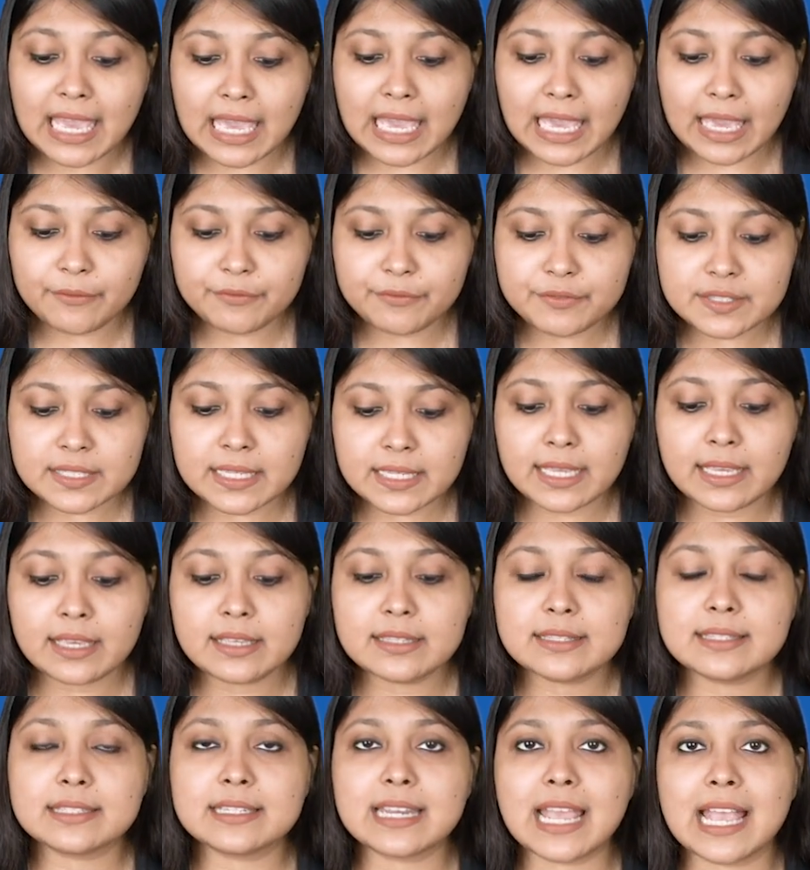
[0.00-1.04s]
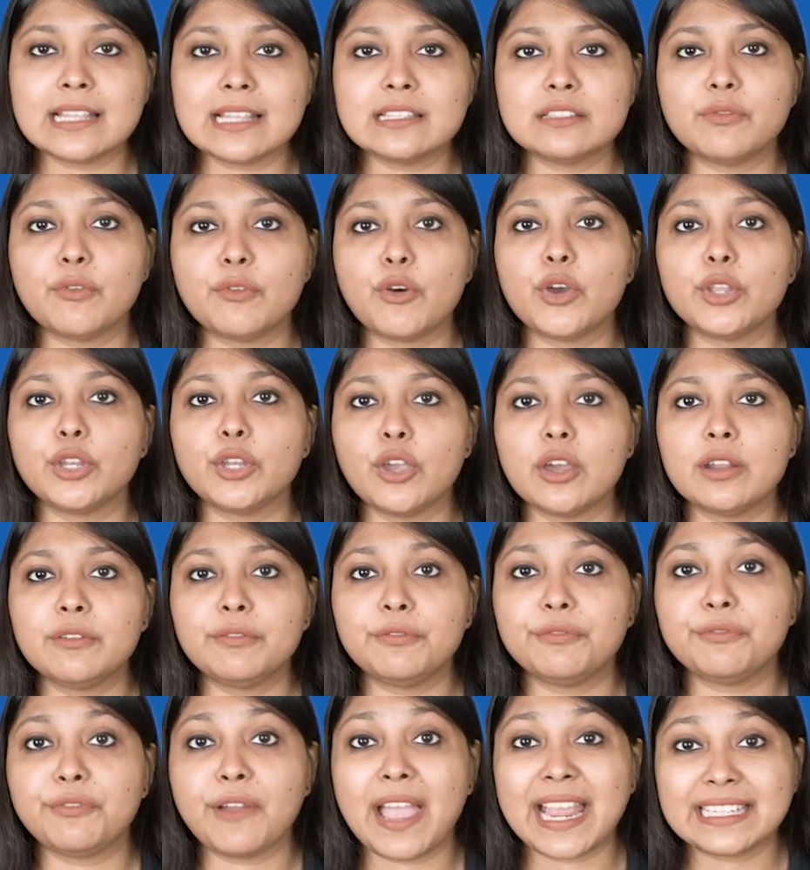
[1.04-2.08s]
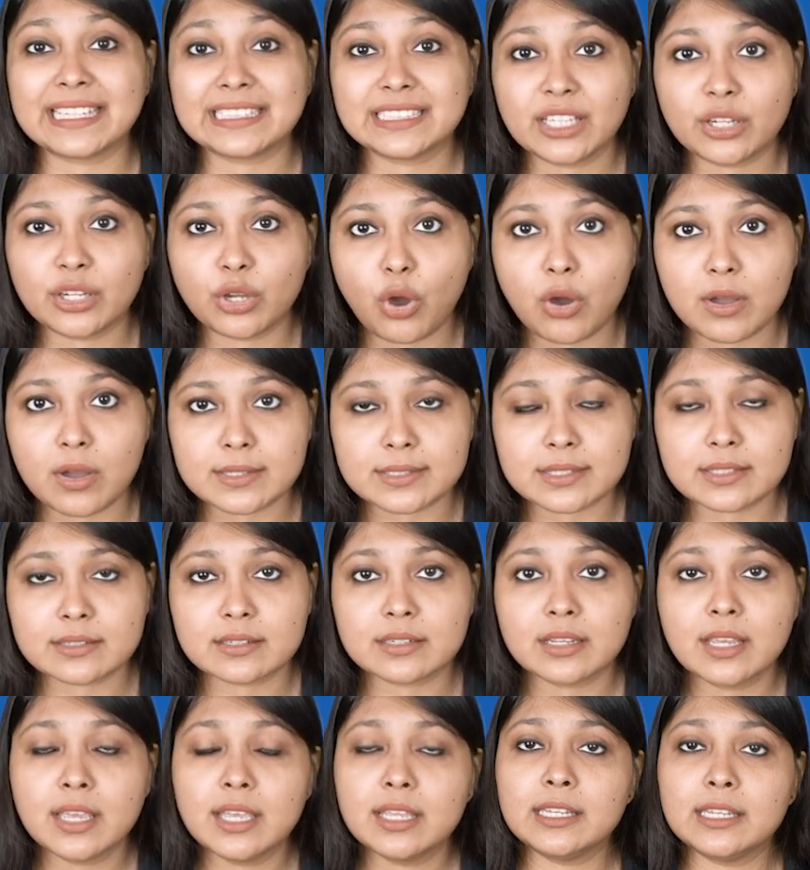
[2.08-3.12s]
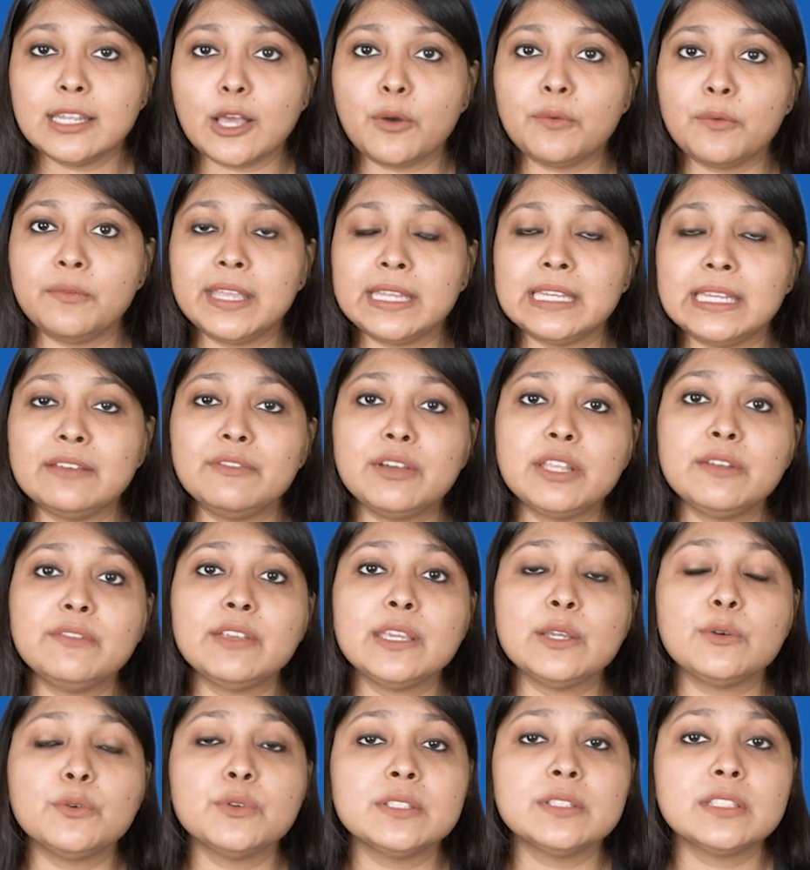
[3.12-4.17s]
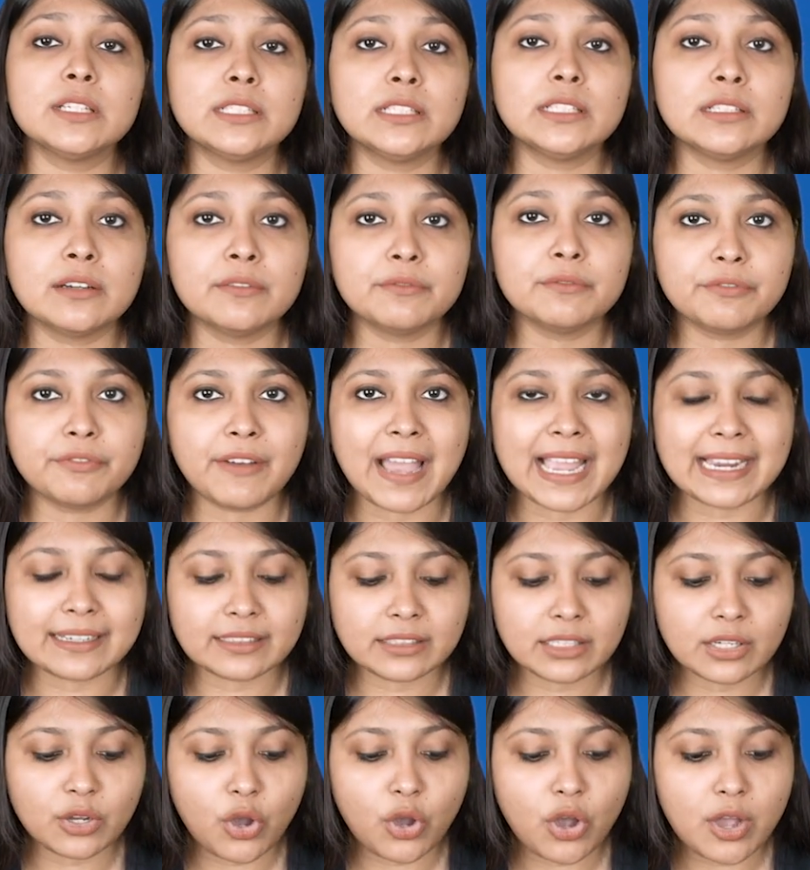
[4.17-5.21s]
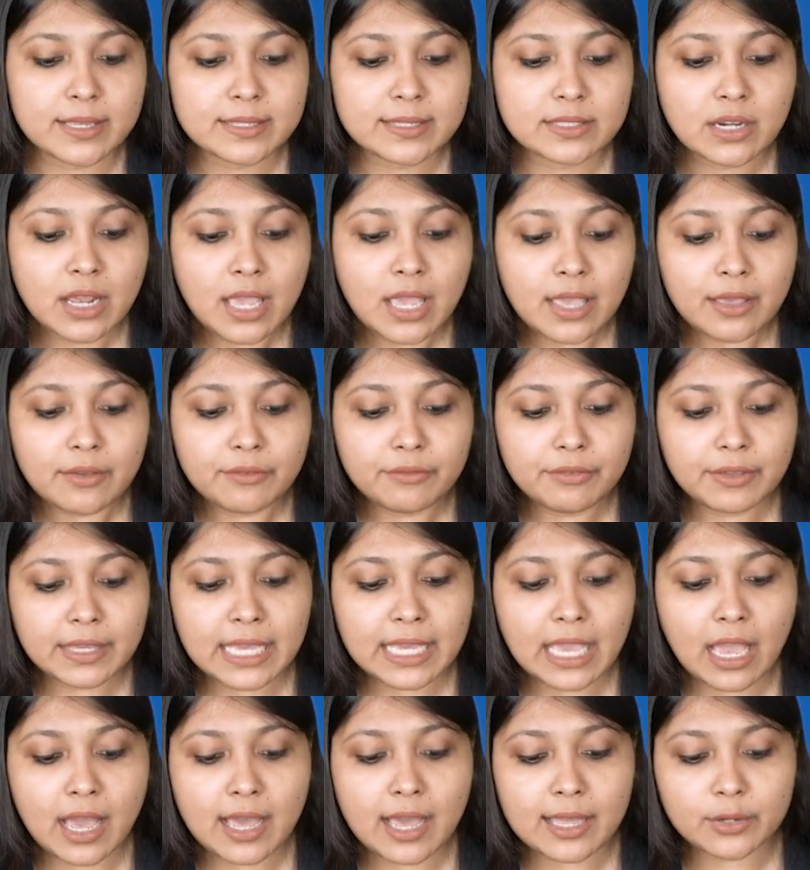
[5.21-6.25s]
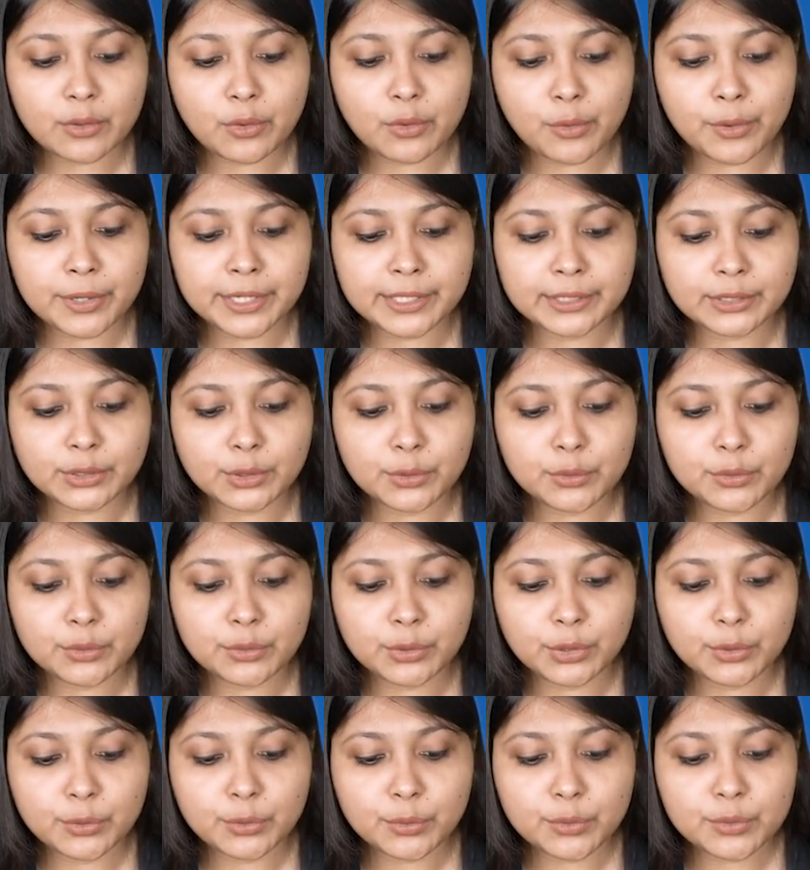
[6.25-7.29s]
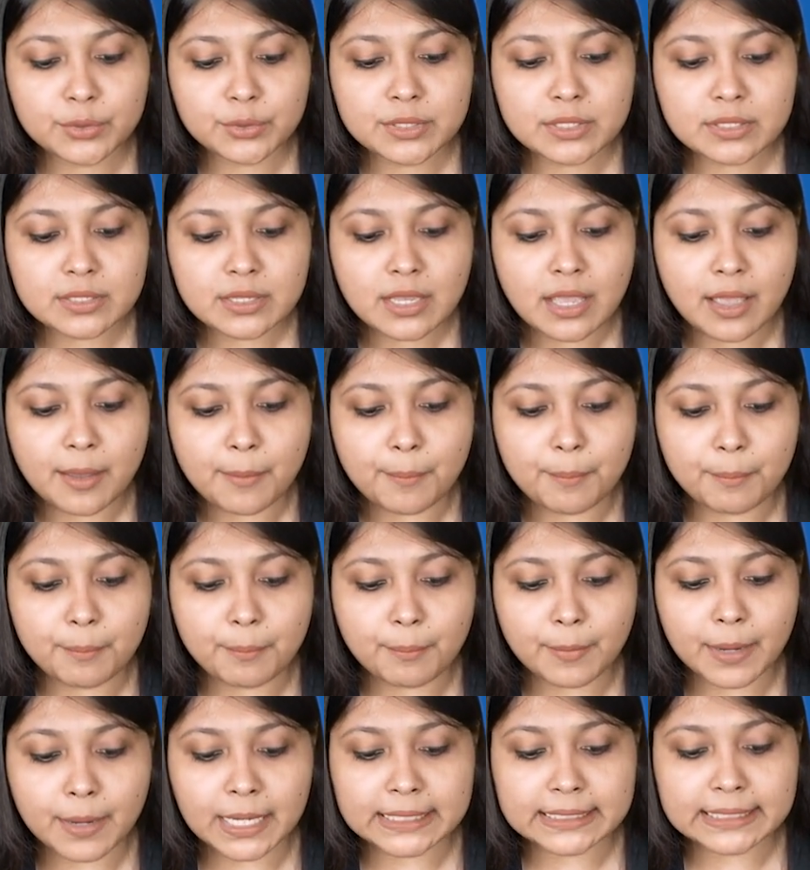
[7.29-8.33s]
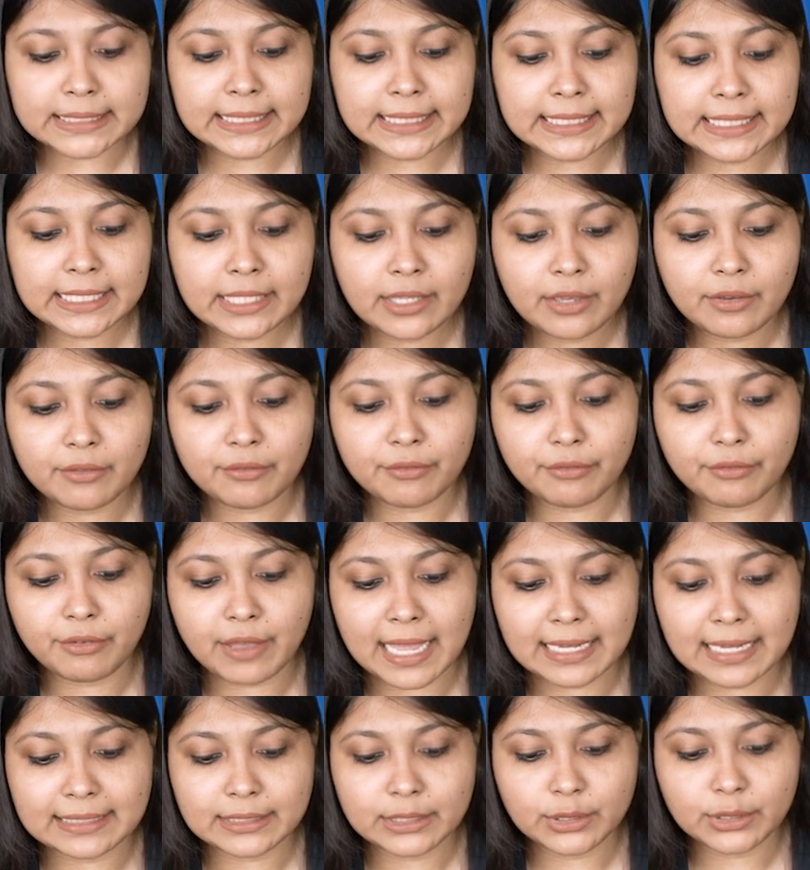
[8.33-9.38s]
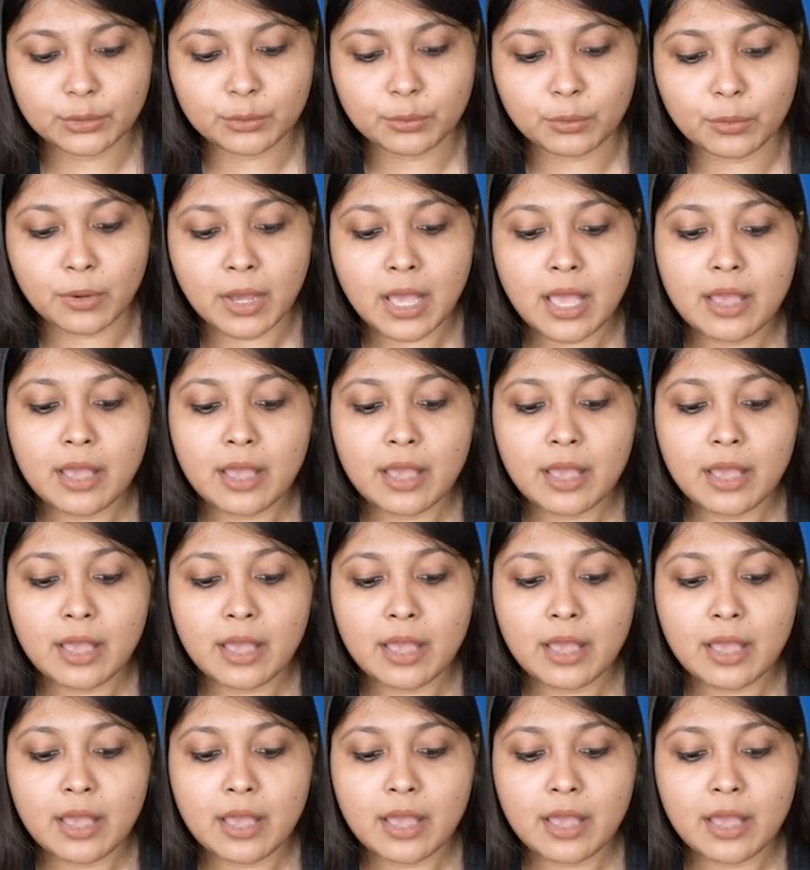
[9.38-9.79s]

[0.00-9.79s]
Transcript: FC stands for your factor cost. Now, whenever we use the term factor cost, we are going to use money value.